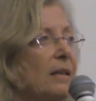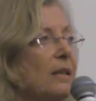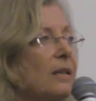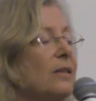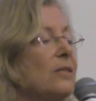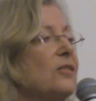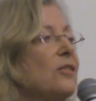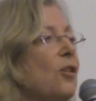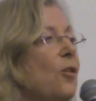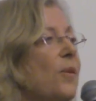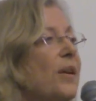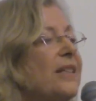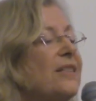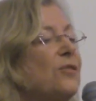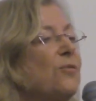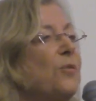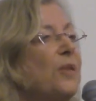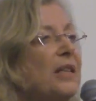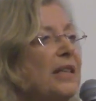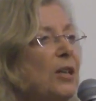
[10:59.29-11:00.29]
And so it's
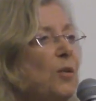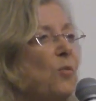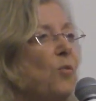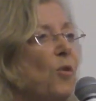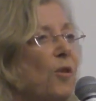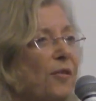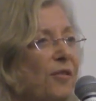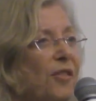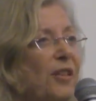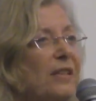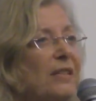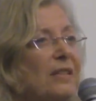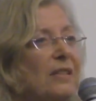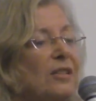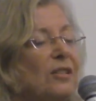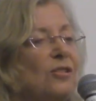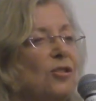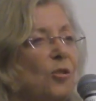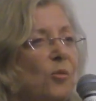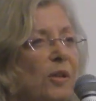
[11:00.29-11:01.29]
really worth it
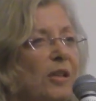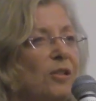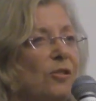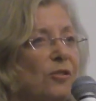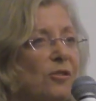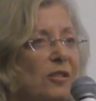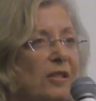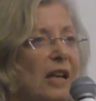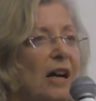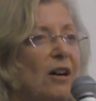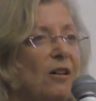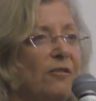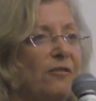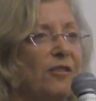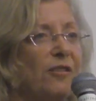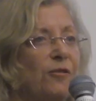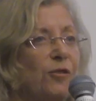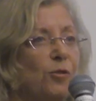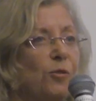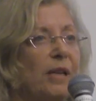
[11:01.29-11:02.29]
to do it yourself
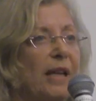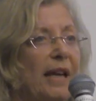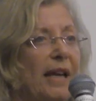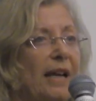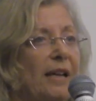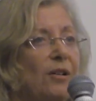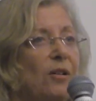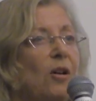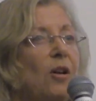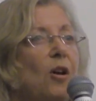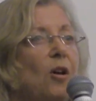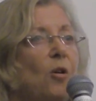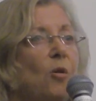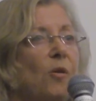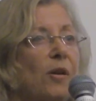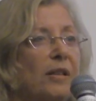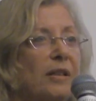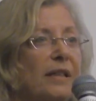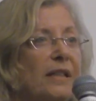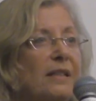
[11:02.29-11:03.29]
you can,
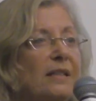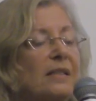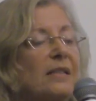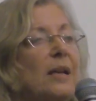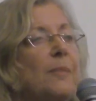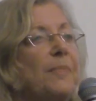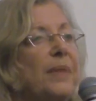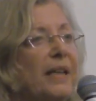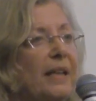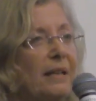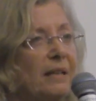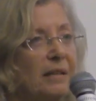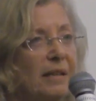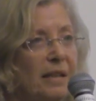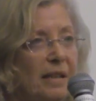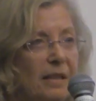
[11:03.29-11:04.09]
or at least somebody